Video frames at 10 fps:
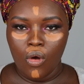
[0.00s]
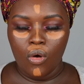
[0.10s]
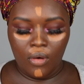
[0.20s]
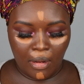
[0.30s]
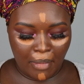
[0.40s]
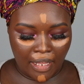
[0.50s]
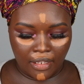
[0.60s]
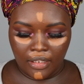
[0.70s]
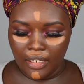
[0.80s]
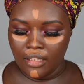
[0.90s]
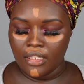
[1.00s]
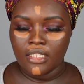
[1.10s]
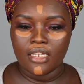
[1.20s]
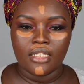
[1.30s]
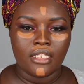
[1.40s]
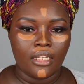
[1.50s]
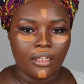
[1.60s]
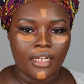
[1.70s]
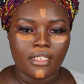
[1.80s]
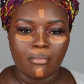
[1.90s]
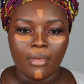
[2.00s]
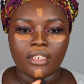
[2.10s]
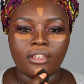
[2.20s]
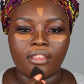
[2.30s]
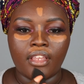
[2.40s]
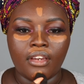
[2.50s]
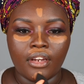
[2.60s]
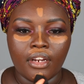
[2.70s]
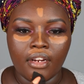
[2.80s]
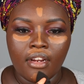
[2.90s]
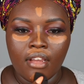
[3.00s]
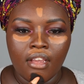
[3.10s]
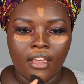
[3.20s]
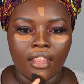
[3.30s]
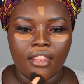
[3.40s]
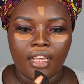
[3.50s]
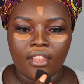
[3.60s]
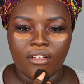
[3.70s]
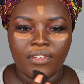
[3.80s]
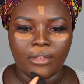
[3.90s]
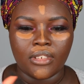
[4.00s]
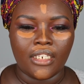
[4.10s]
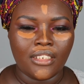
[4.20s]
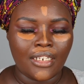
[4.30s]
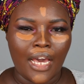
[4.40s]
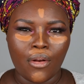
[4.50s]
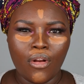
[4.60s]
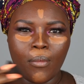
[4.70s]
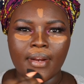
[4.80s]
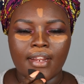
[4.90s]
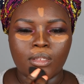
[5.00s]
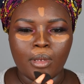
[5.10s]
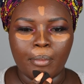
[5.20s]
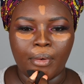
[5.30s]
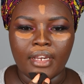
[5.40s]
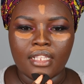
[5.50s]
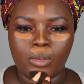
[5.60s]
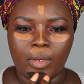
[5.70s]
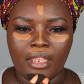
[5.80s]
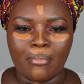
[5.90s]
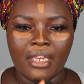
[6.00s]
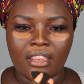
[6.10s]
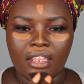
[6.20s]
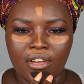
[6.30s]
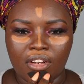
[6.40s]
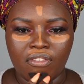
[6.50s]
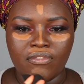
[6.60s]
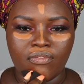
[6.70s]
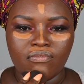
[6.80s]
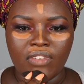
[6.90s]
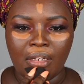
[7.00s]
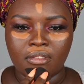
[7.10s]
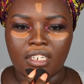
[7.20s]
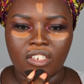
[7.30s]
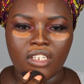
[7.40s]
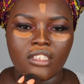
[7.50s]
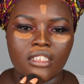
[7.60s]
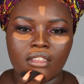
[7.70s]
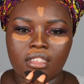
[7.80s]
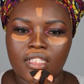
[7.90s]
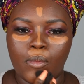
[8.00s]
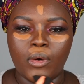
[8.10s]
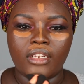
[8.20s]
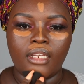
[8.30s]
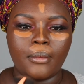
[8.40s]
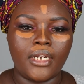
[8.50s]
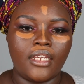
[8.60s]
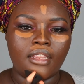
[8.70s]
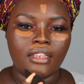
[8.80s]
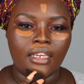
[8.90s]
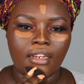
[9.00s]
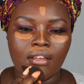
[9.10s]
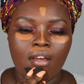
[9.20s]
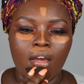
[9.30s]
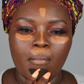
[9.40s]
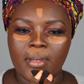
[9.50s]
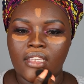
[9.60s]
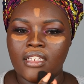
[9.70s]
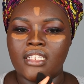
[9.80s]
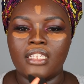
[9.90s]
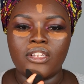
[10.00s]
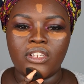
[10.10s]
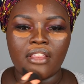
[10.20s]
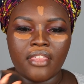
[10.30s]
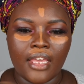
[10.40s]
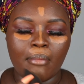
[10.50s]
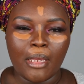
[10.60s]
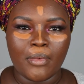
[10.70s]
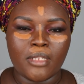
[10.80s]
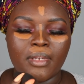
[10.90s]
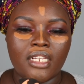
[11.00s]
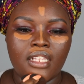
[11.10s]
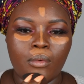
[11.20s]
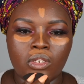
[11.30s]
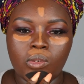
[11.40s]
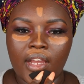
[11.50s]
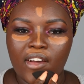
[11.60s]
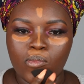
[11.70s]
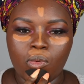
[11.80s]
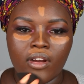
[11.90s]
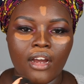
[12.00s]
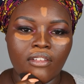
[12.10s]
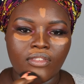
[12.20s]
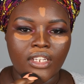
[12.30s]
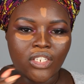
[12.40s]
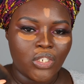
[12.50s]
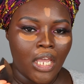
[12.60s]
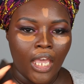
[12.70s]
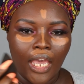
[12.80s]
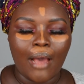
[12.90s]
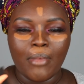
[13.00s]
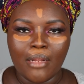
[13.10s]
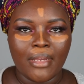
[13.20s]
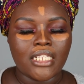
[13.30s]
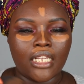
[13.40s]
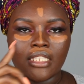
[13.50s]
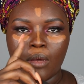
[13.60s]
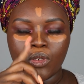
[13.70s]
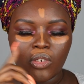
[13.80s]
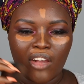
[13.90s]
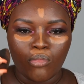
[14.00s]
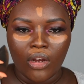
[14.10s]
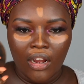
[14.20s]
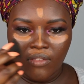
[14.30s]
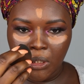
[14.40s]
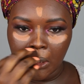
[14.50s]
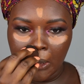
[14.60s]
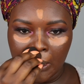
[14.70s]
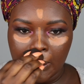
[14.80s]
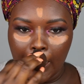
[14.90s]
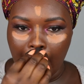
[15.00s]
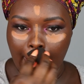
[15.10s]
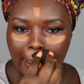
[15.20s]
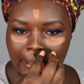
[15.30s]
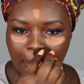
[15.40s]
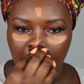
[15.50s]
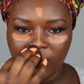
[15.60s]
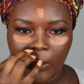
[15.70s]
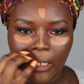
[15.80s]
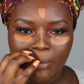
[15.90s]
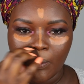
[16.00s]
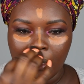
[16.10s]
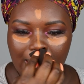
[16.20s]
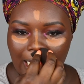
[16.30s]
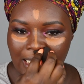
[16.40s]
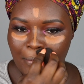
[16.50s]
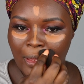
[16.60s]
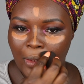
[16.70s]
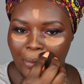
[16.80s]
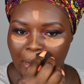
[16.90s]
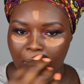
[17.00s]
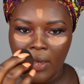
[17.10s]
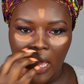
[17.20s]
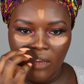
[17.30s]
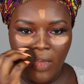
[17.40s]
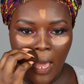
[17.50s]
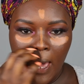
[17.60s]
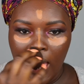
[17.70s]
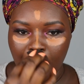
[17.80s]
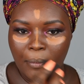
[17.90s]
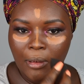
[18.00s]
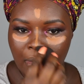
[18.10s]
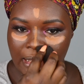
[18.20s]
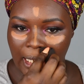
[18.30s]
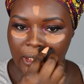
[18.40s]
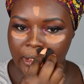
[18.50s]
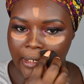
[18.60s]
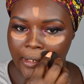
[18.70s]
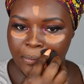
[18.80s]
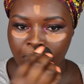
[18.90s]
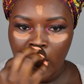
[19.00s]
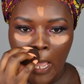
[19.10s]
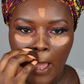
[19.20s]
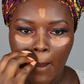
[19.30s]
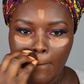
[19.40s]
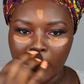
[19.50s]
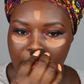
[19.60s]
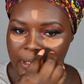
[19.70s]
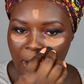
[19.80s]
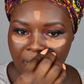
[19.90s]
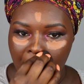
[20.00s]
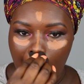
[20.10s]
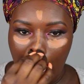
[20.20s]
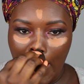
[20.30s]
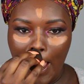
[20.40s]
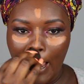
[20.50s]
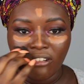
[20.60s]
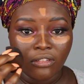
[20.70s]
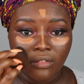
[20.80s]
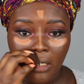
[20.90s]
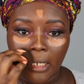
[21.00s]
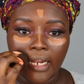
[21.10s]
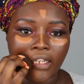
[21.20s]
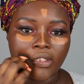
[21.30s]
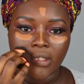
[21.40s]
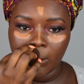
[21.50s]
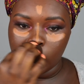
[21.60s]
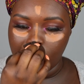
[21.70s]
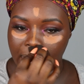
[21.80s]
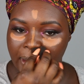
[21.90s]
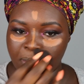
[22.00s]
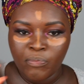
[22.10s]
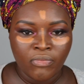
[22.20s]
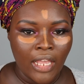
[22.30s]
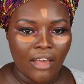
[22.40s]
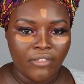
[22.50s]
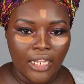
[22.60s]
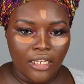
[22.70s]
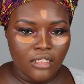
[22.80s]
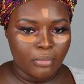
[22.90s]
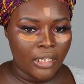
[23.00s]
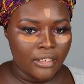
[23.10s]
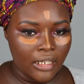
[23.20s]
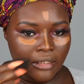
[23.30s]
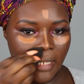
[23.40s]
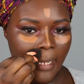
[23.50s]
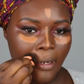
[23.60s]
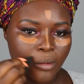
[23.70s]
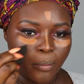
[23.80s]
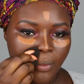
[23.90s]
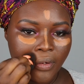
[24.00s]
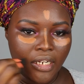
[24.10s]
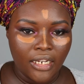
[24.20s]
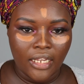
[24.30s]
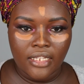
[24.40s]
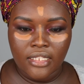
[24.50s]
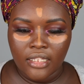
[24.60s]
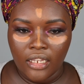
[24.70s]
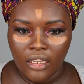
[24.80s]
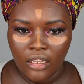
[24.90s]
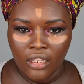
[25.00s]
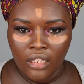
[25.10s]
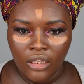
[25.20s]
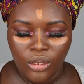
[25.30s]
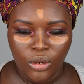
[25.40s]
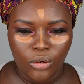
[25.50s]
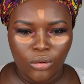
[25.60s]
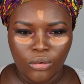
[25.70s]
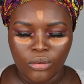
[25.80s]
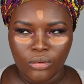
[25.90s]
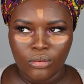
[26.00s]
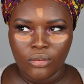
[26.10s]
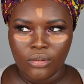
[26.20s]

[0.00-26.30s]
Automatically, this concealer is much thicker than the foundation. I don't know what it is with brands where they make their foundations somewhat liquidy and thin, but the concealers are thick. Maybe it's because they want you to have more coverage. I mean, it makes sense. They want you to have more coverage underneath your eyes and above your lips, because that's typically where people have hyperpigmentation. But so far, I really like this concealer. I feel like it's blending down pretty nicely. Oh,